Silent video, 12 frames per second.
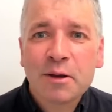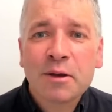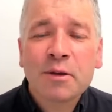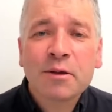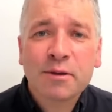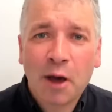
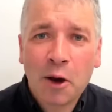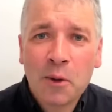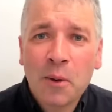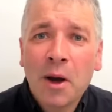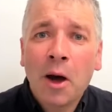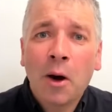So
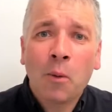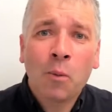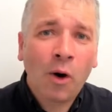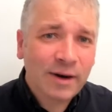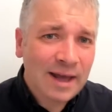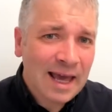
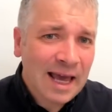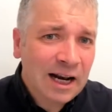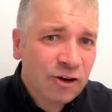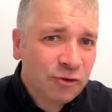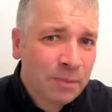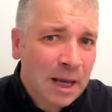what
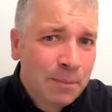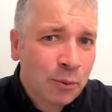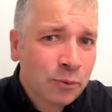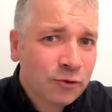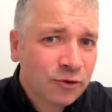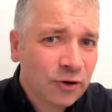English
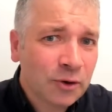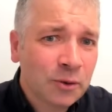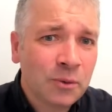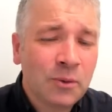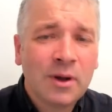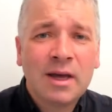people
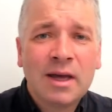do